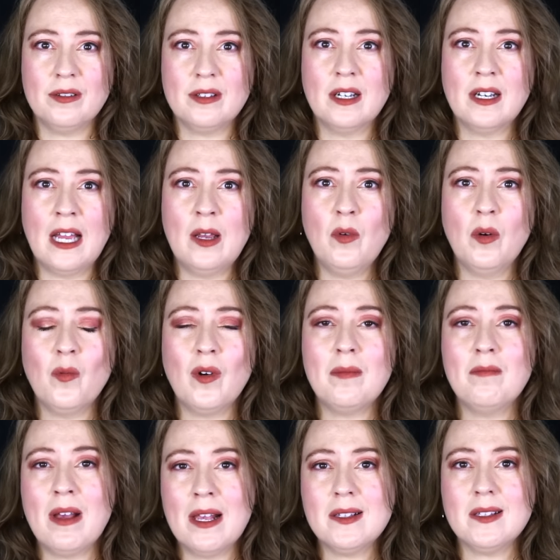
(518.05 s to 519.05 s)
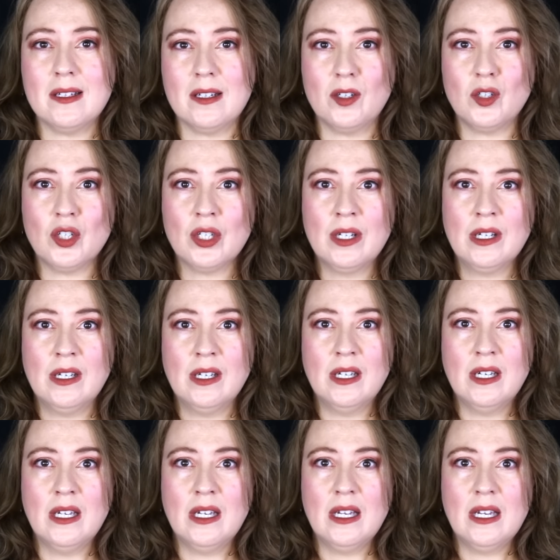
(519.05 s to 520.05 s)
The nine one one message
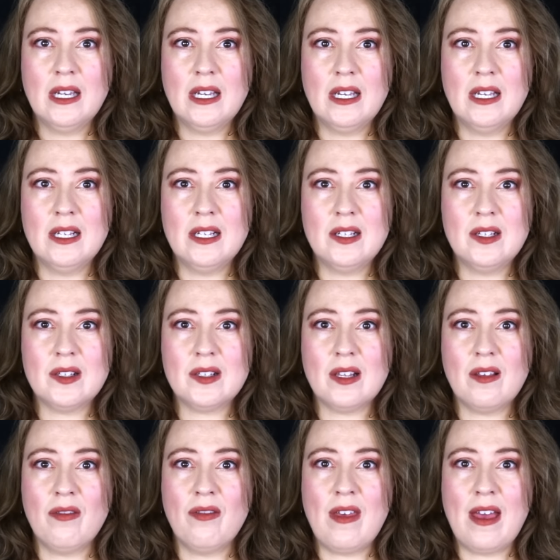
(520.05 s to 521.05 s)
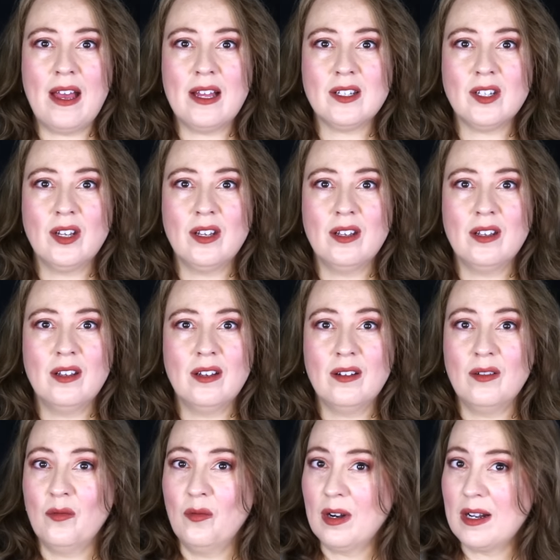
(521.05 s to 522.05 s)
is that
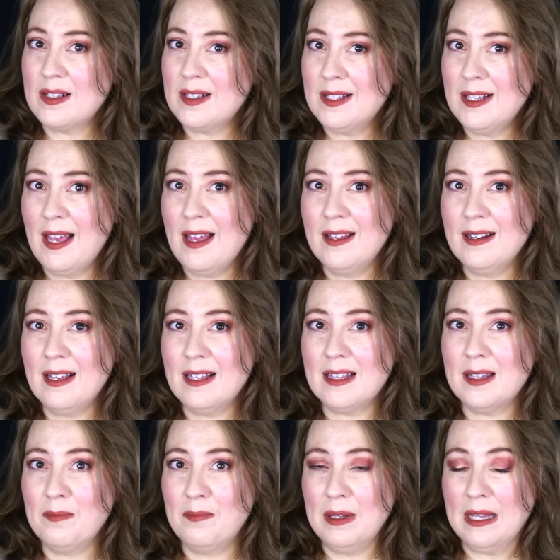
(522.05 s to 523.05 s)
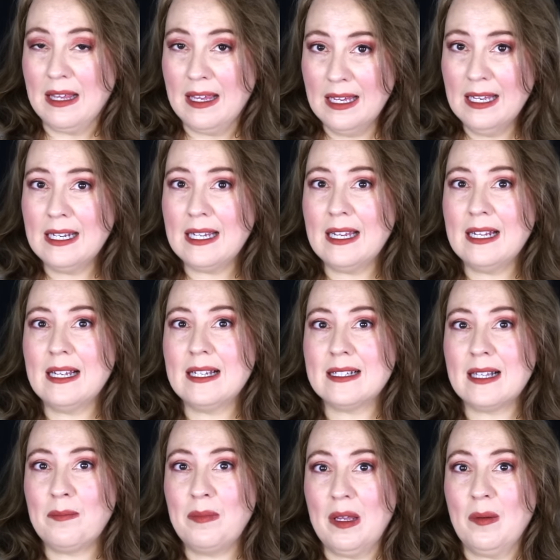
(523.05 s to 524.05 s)
what I said at the beginning is
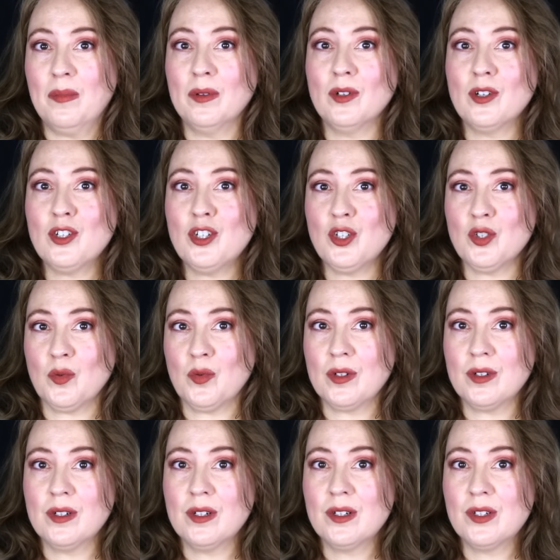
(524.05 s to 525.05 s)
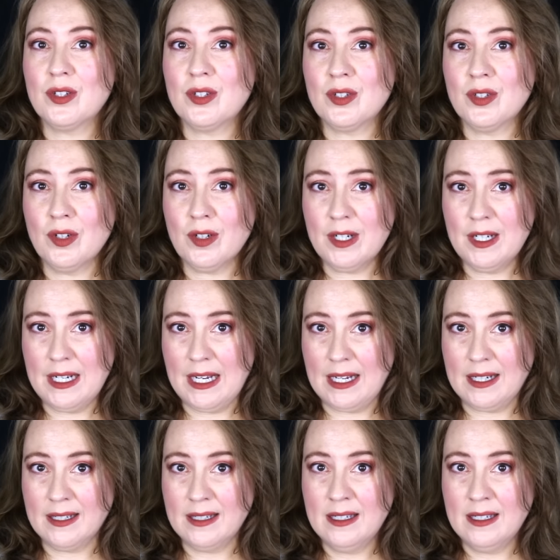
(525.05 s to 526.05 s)
that people are short-circuiting.